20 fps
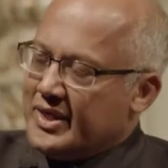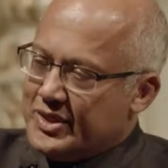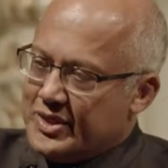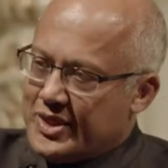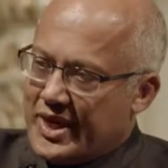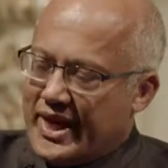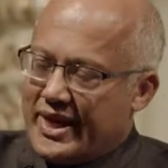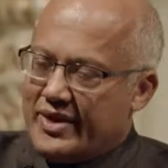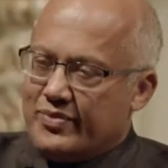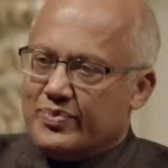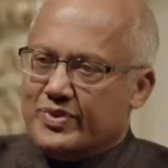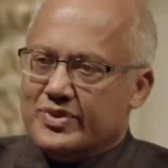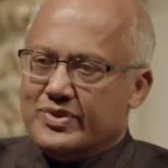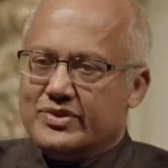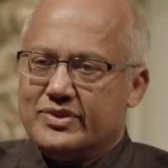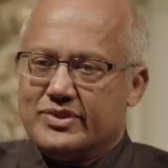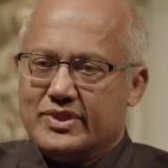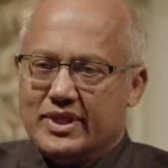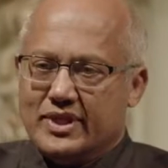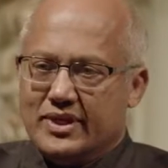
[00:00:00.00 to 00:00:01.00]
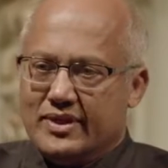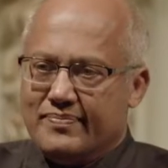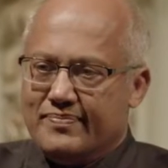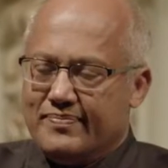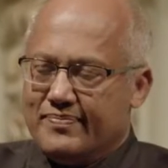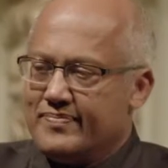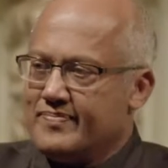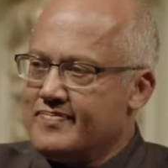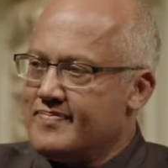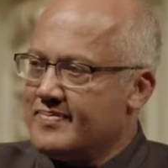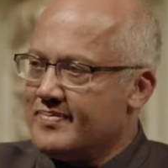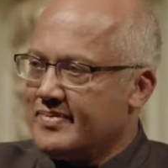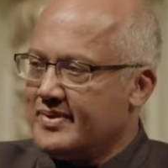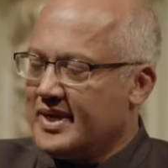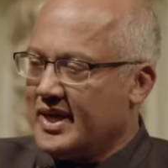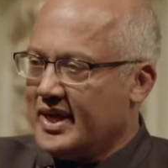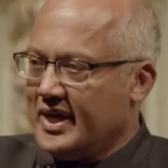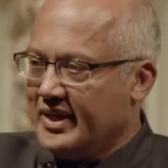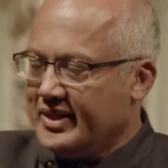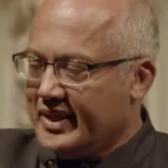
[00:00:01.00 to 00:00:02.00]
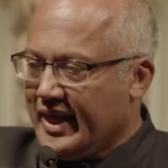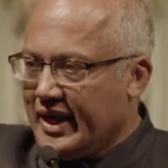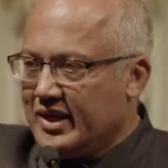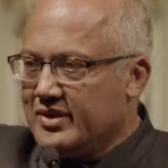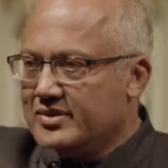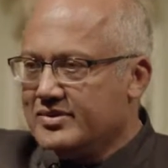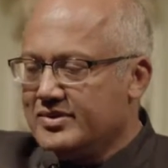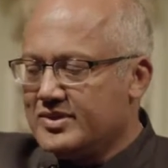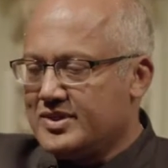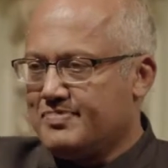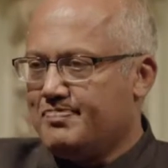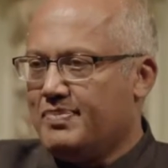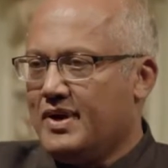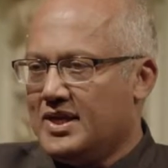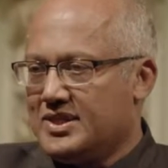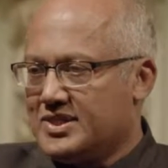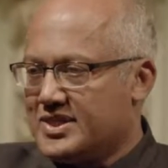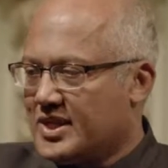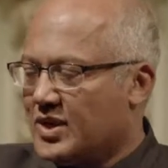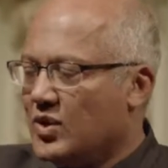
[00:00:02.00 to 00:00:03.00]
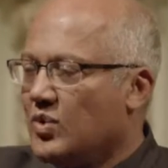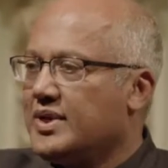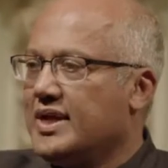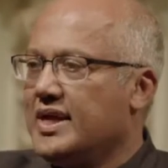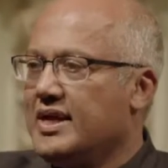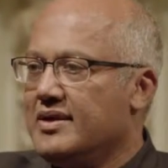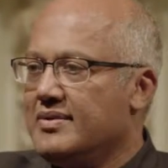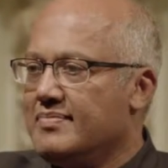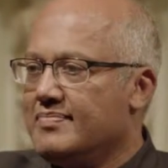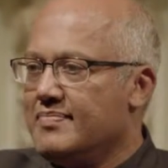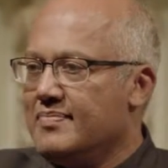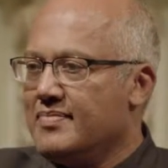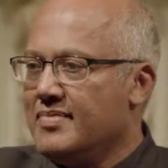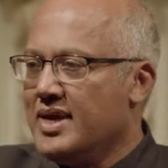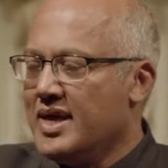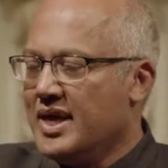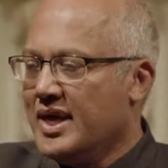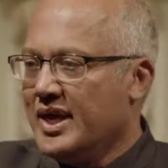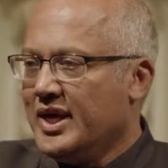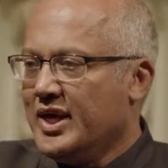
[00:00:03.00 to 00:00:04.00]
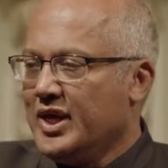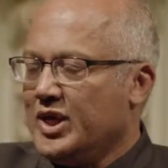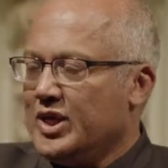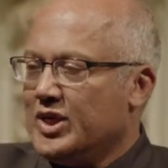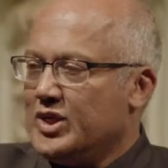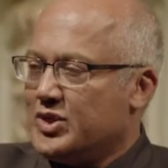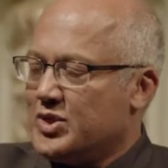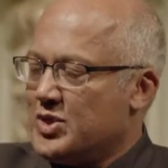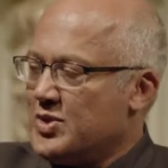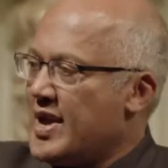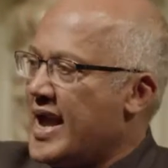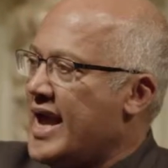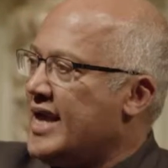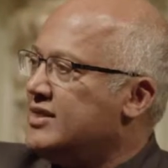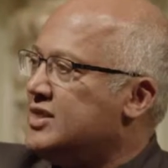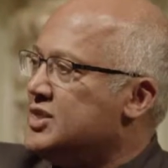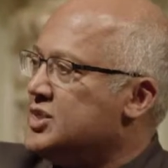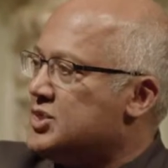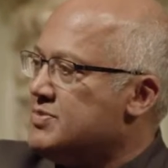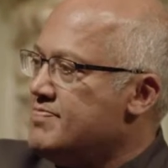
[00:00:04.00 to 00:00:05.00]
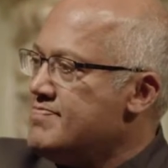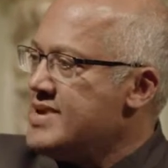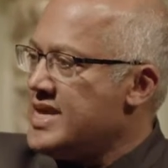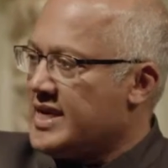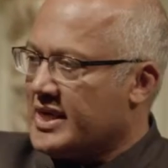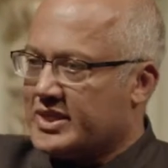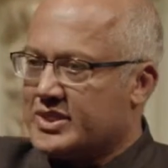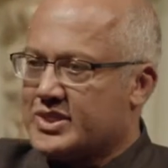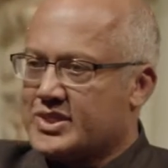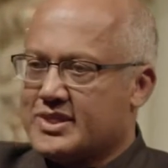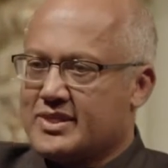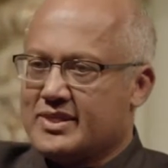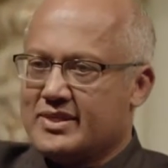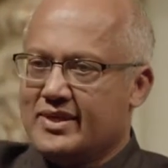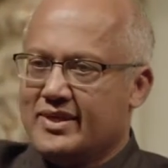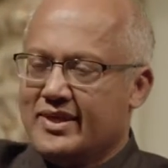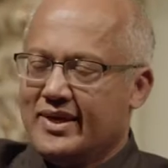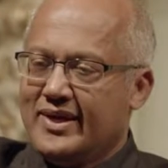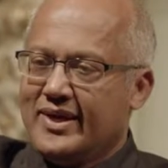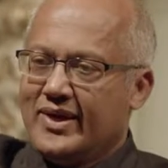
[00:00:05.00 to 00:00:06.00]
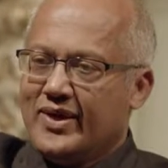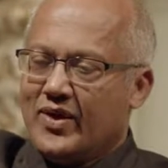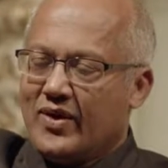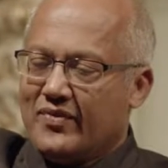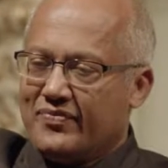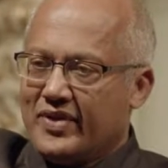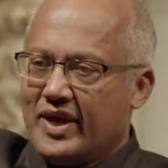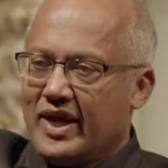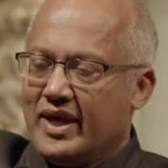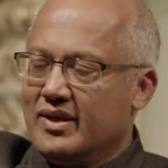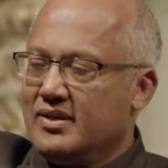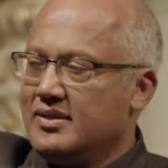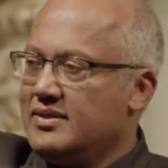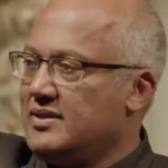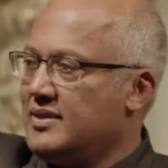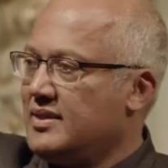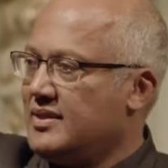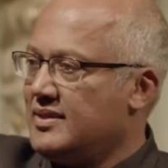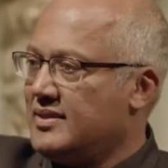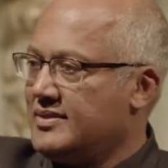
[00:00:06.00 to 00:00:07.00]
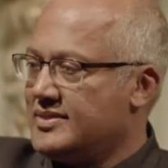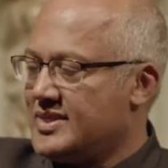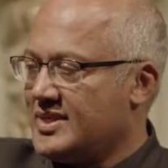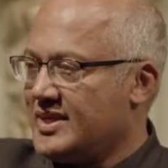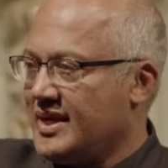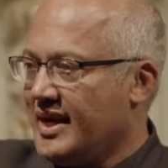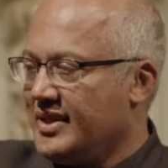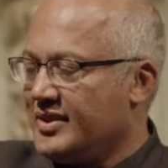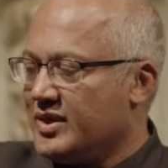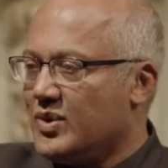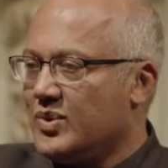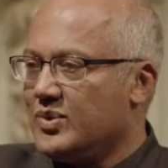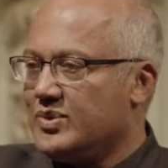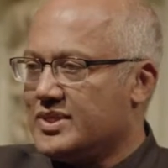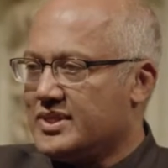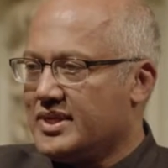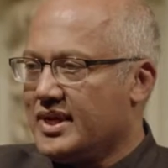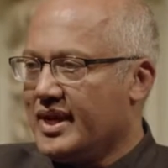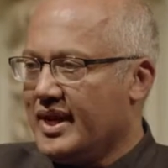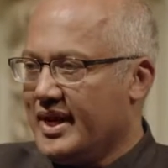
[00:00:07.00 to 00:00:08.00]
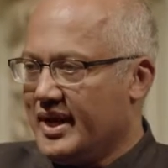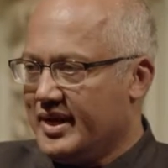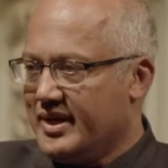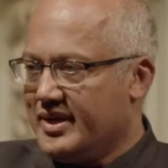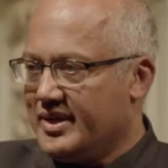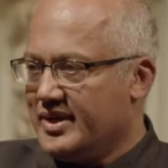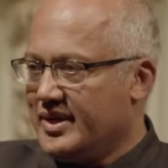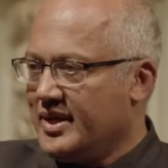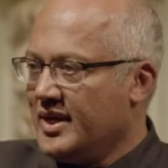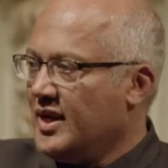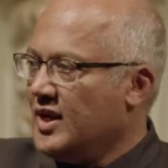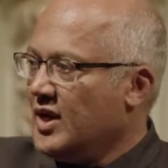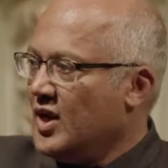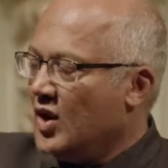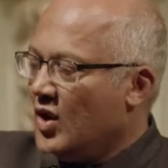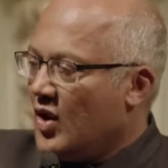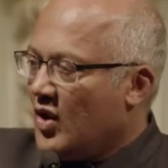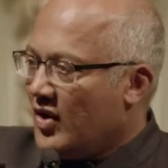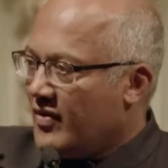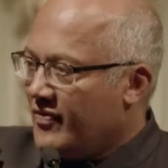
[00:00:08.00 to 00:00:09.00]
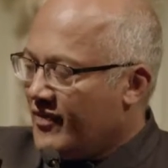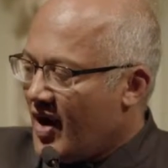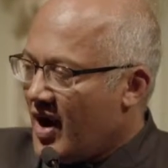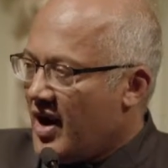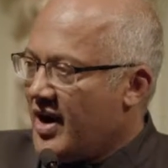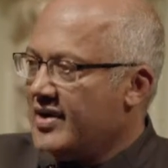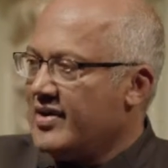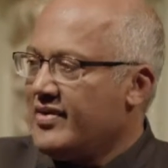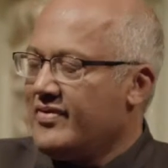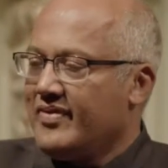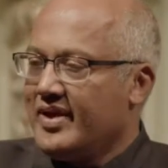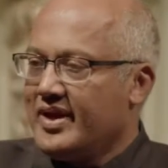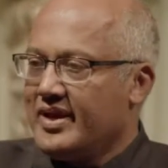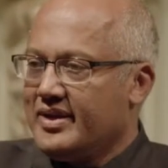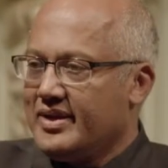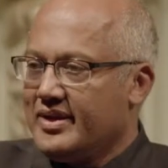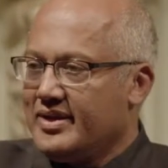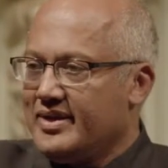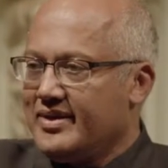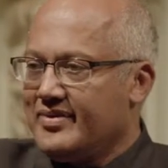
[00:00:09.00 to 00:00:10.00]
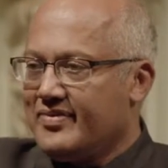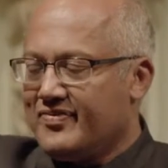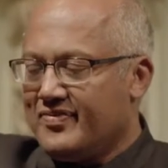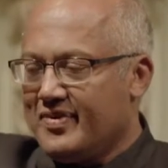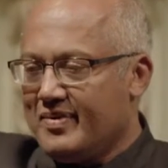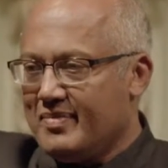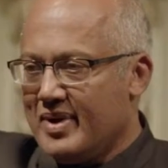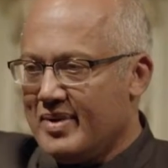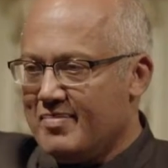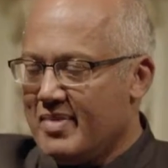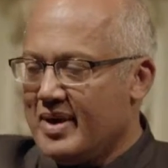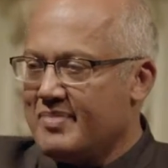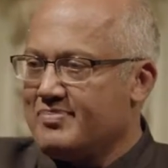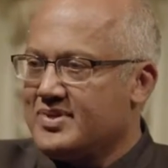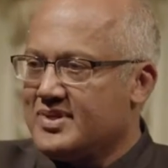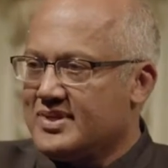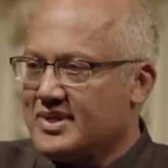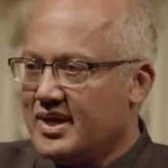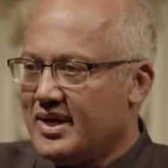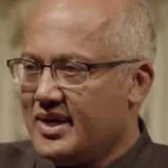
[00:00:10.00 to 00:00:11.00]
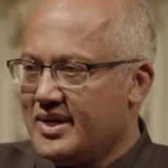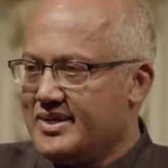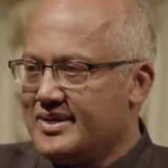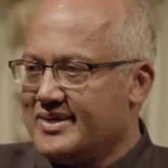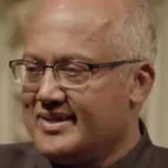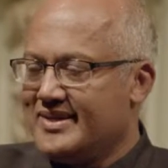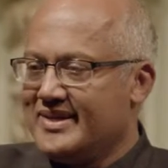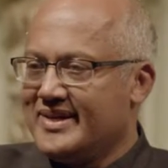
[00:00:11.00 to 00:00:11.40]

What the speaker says: Dad was in the hills past Kottayam, so you had this mix of the hills and the coastal land, of Ayurveda from my mum's side,